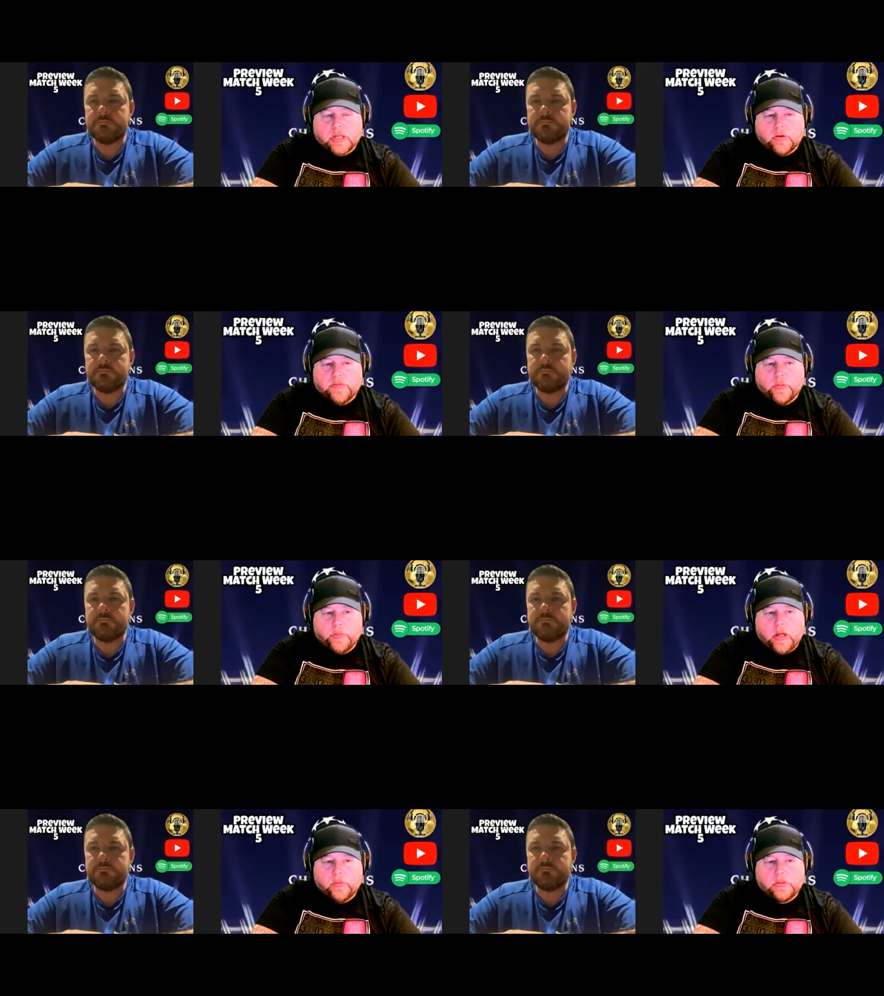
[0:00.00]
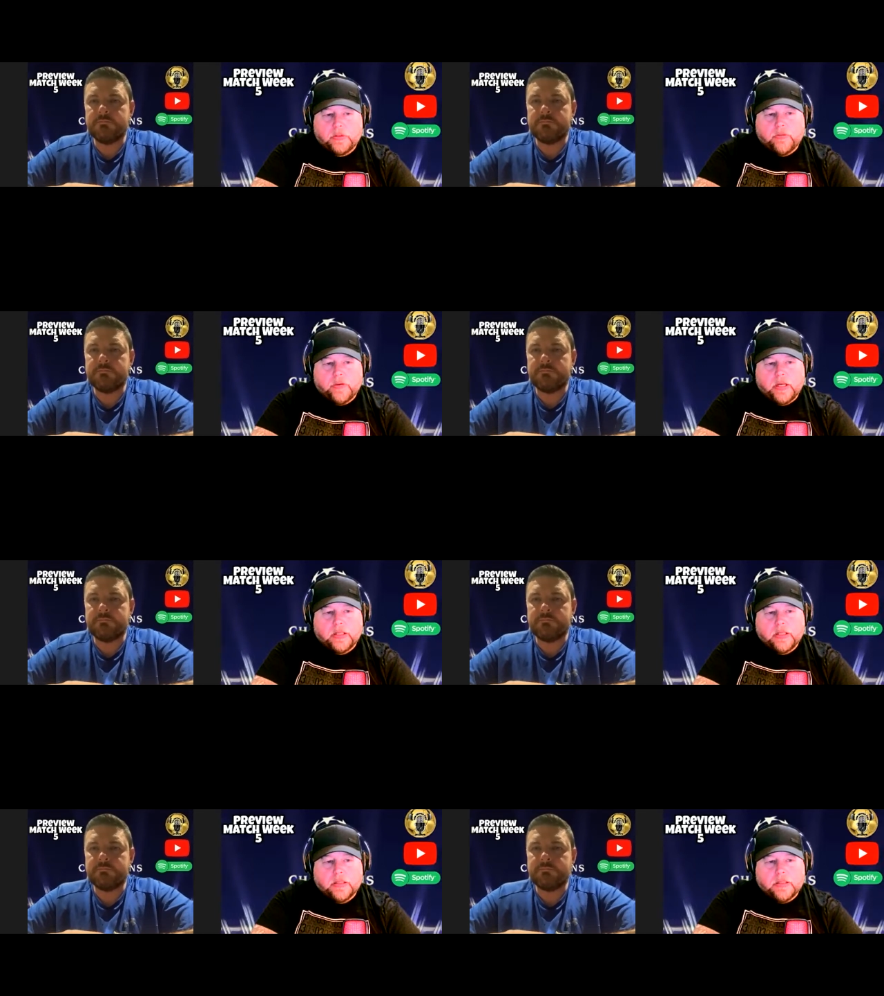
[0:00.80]
Speaker 1: night football, wouldn't it? Really,
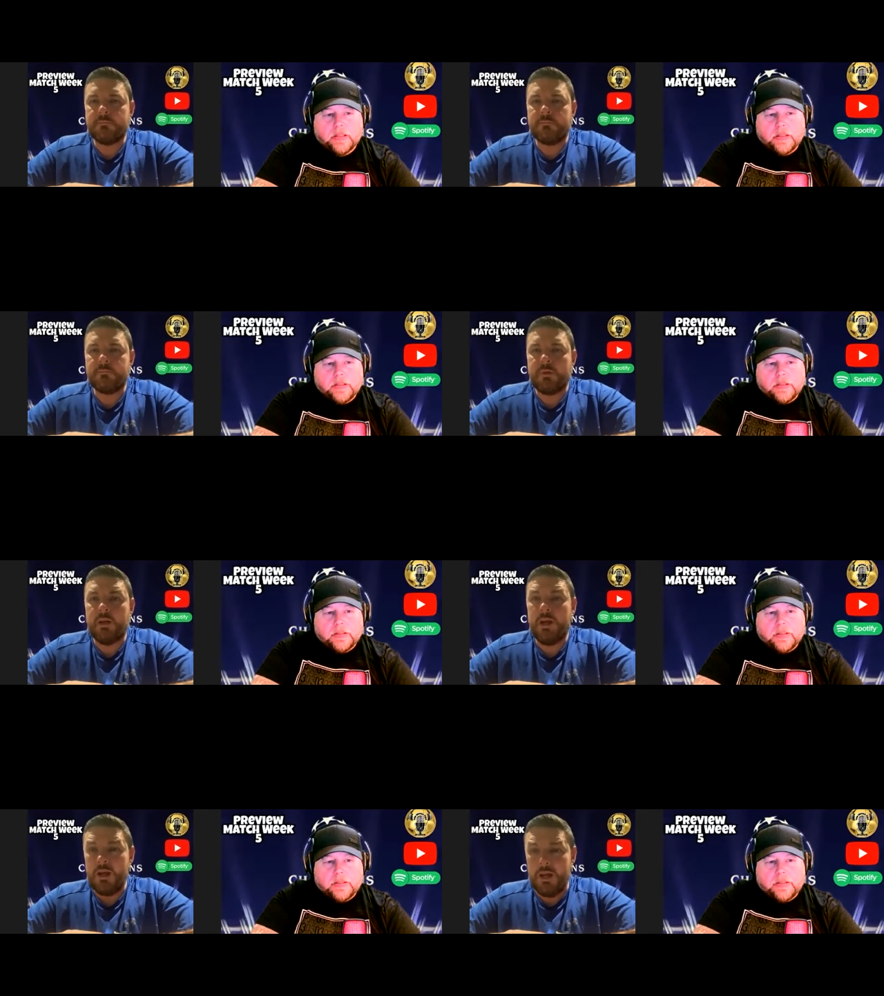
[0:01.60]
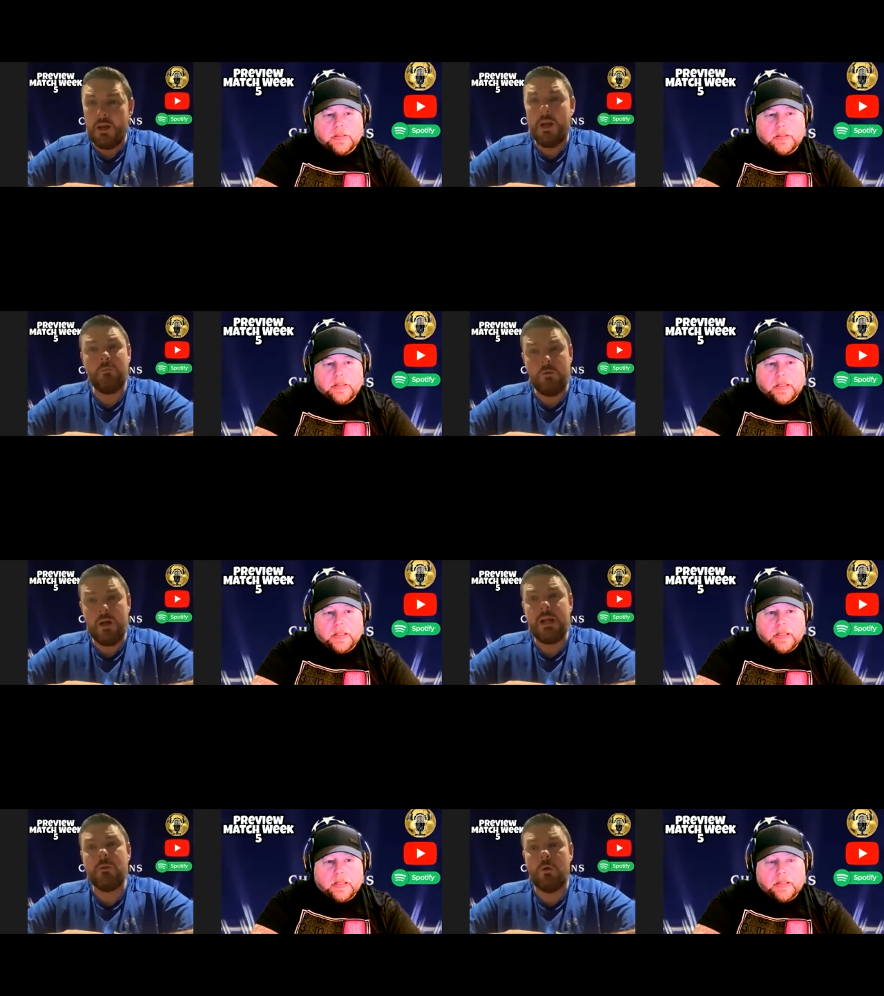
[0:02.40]
Speaker 2: it, it
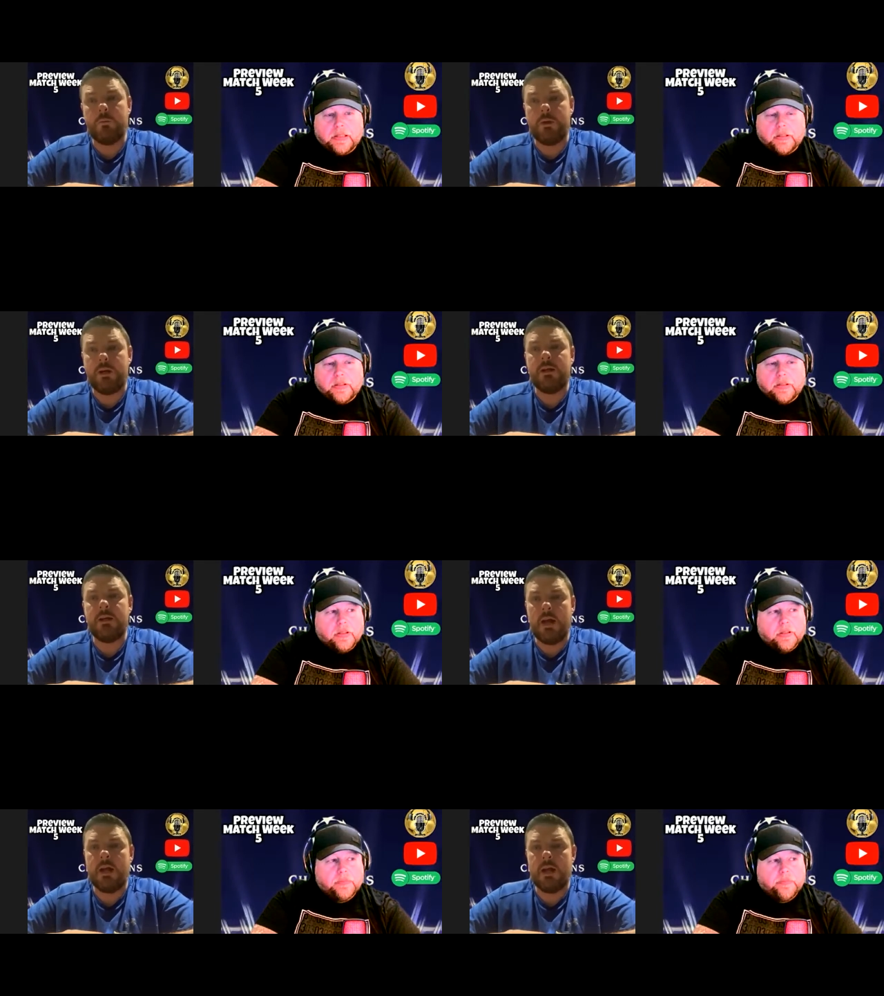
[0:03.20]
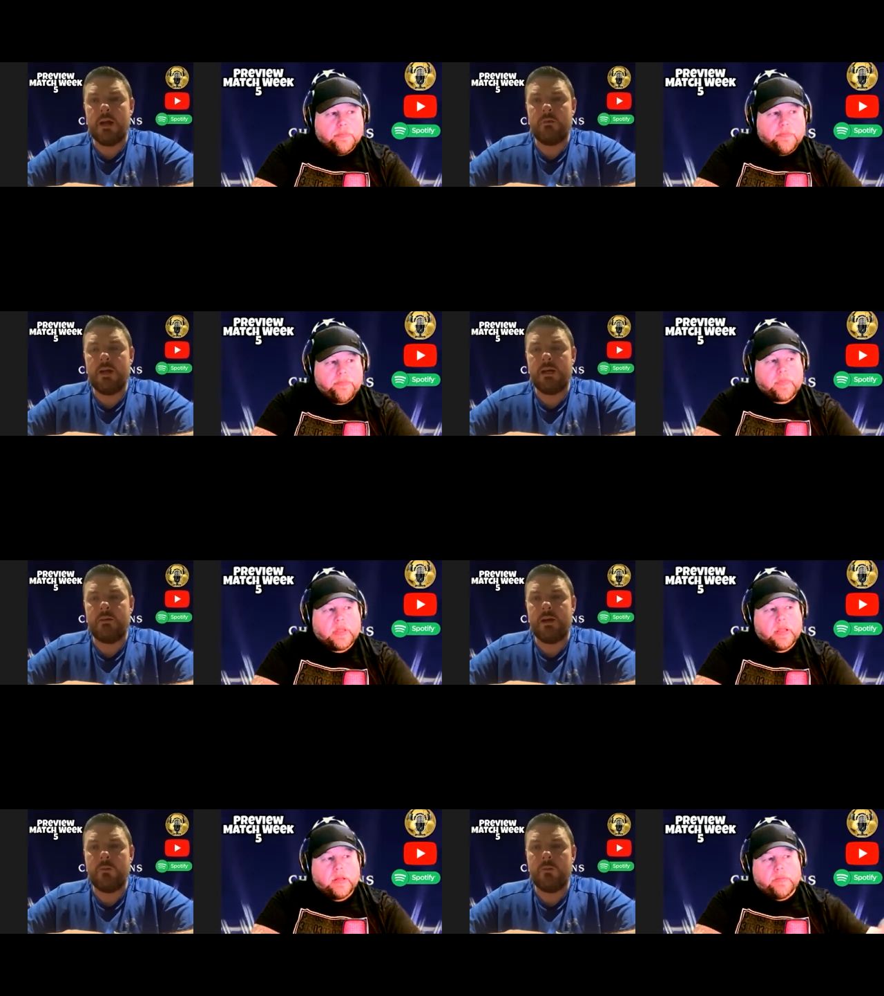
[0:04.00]
really would be. Yeah. yeah, yeah, it really,
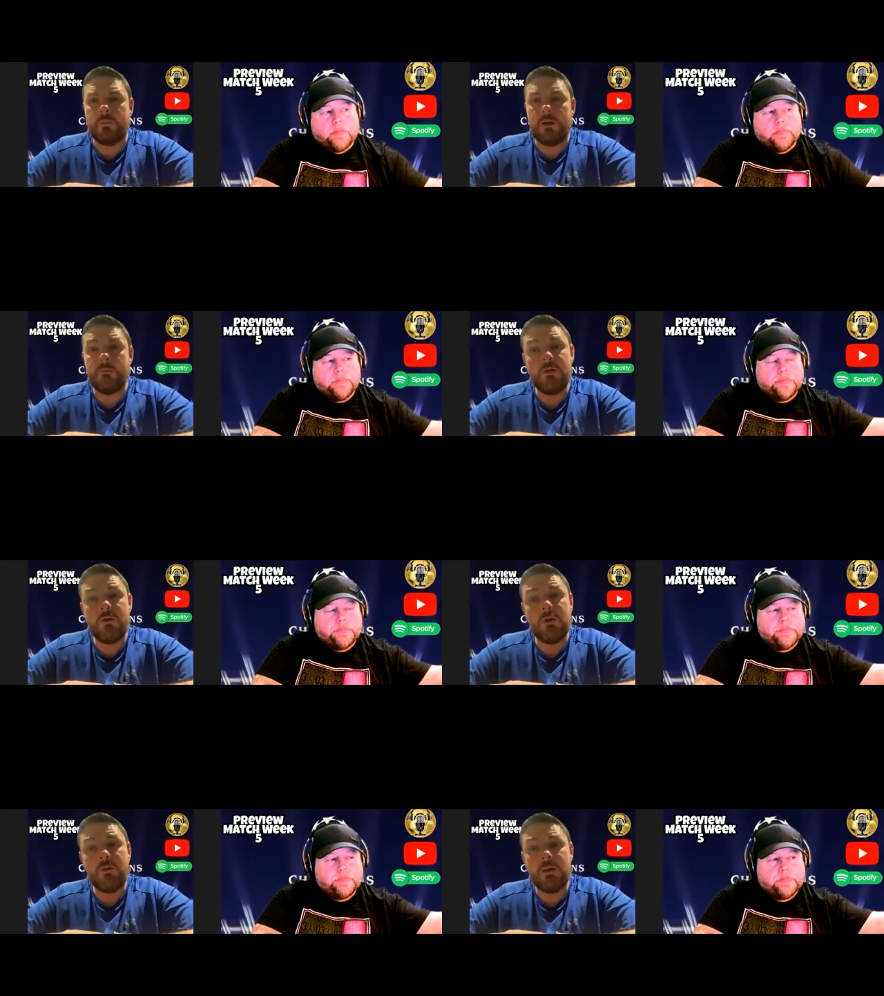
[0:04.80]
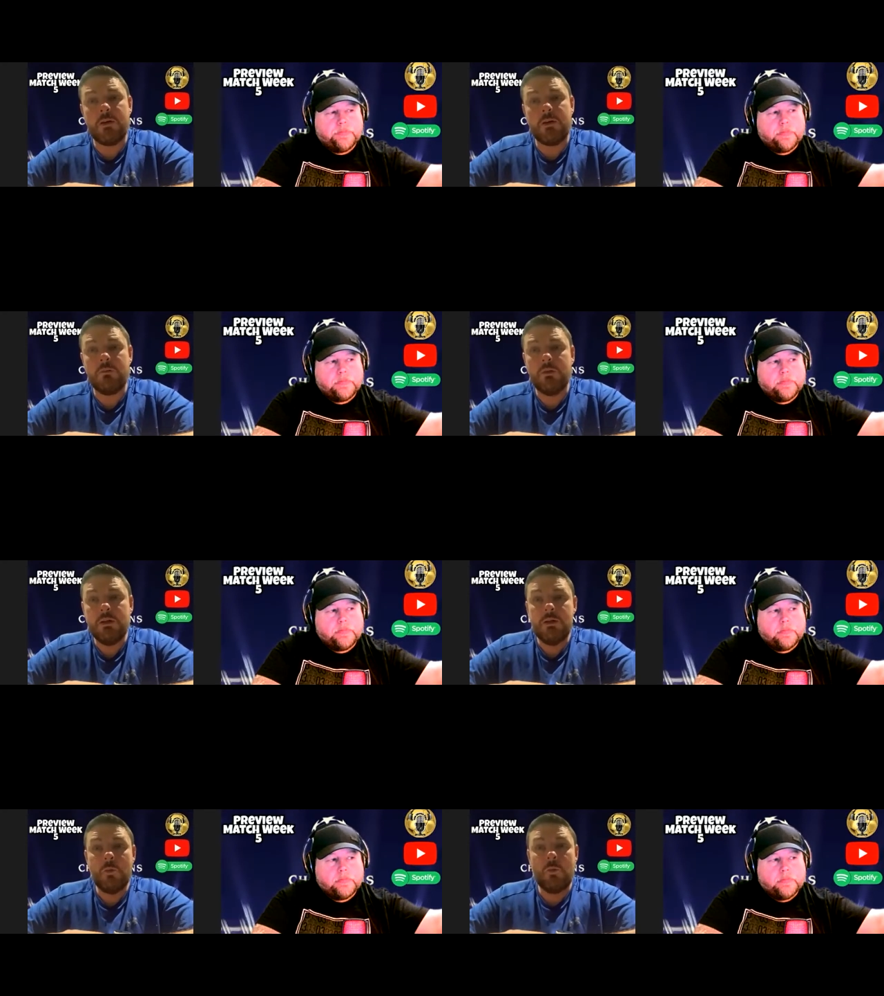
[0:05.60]
really would be. Mind you, you know,
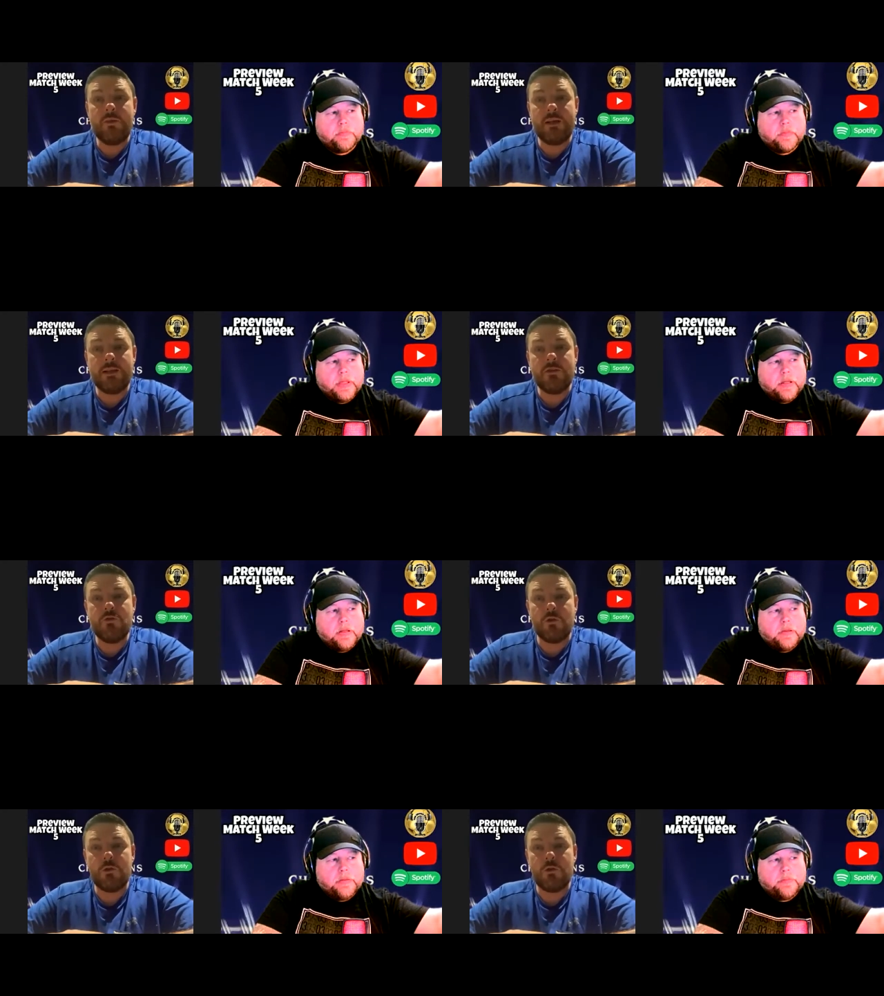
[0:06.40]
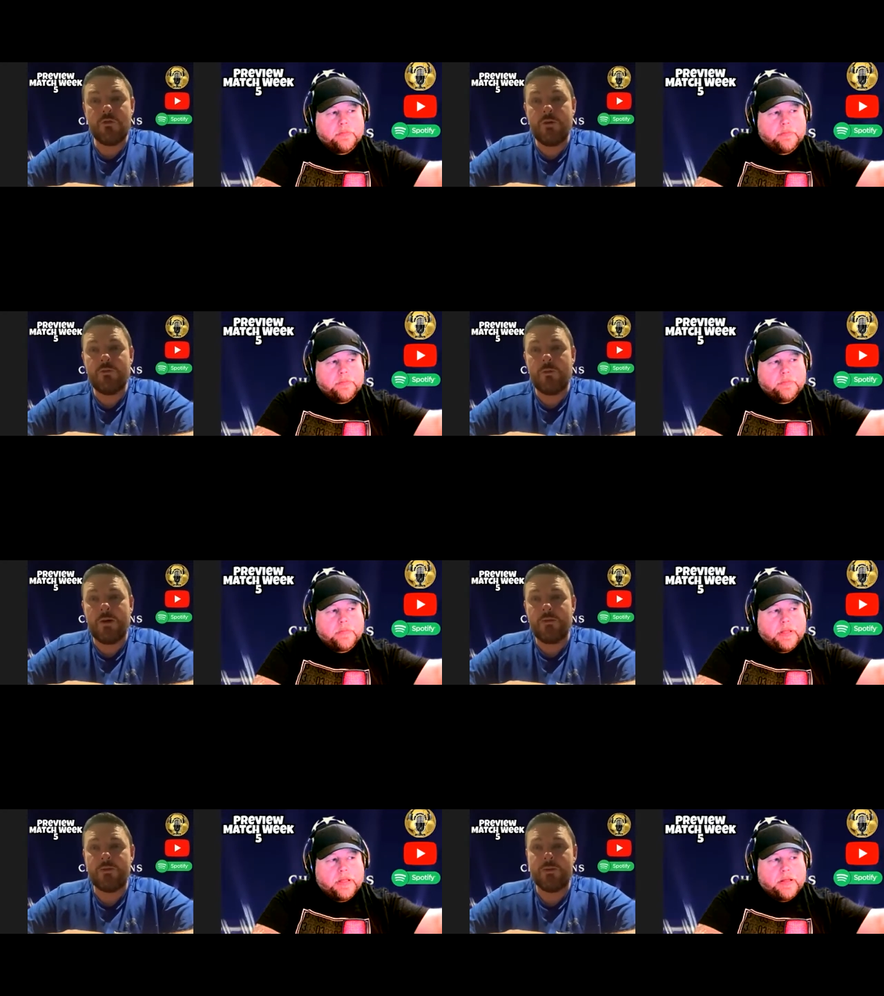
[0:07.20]
we've had to endure Thursday night
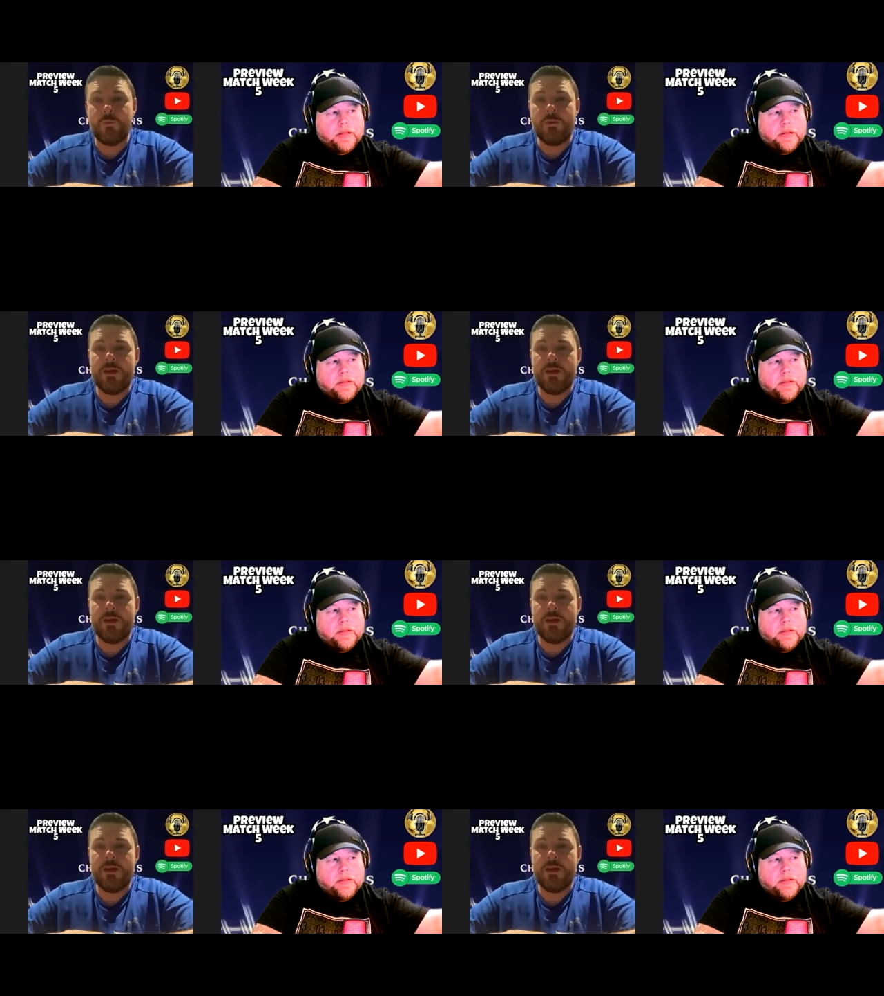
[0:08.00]
football for a couple of